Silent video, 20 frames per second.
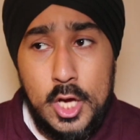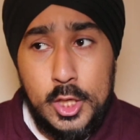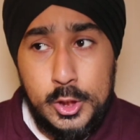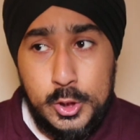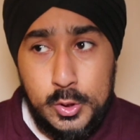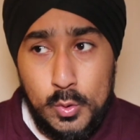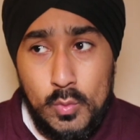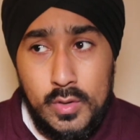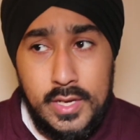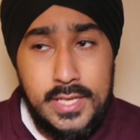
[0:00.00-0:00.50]

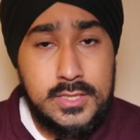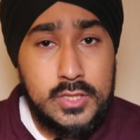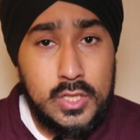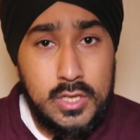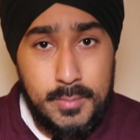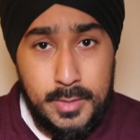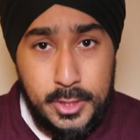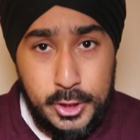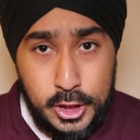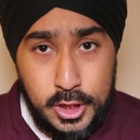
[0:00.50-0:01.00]
surely it's going to
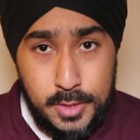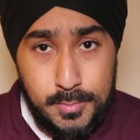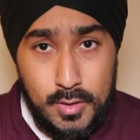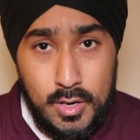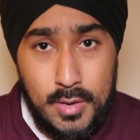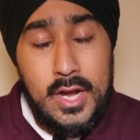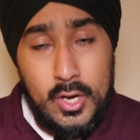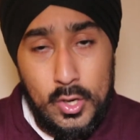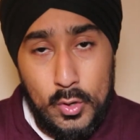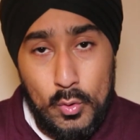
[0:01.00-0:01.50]
be cheaper.
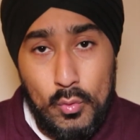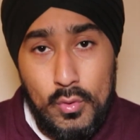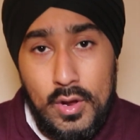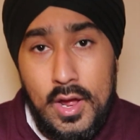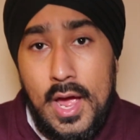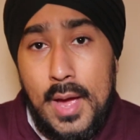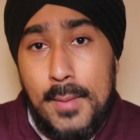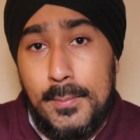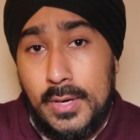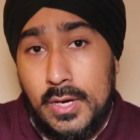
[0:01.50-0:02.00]
No,
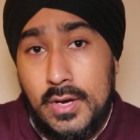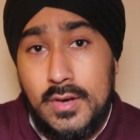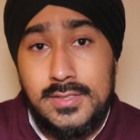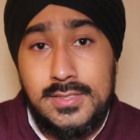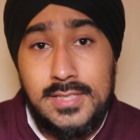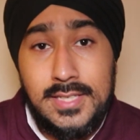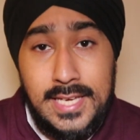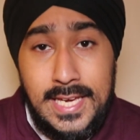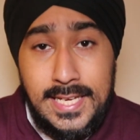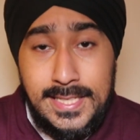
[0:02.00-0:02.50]
because
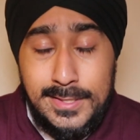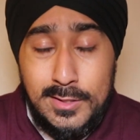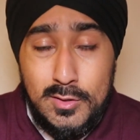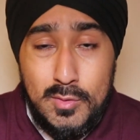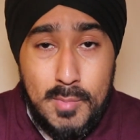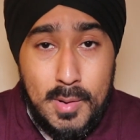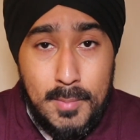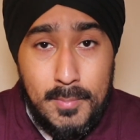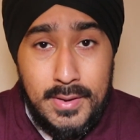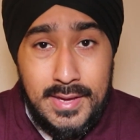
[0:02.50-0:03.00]
the key to
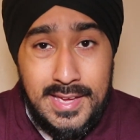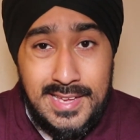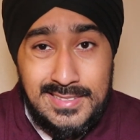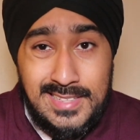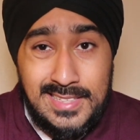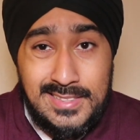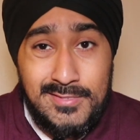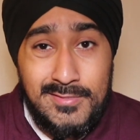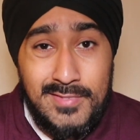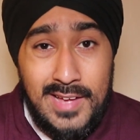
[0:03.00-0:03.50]
remember is
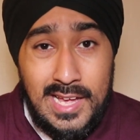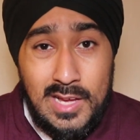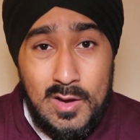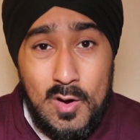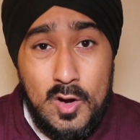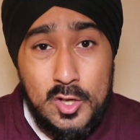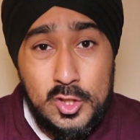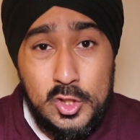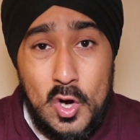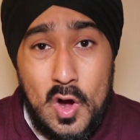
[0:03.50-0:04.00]
that
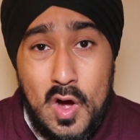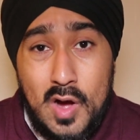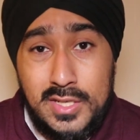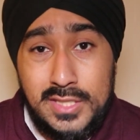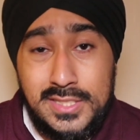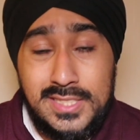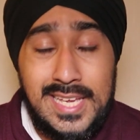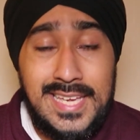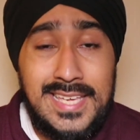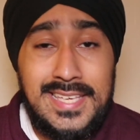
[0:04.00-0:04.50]
Vanguard
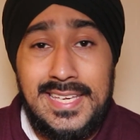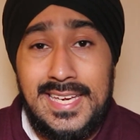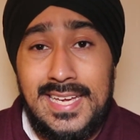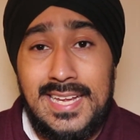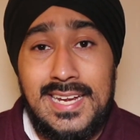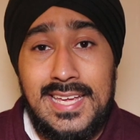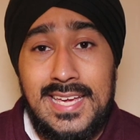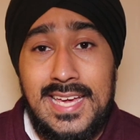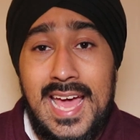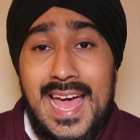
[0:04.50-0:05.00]
charges a
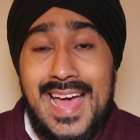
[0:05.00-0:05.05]
yearly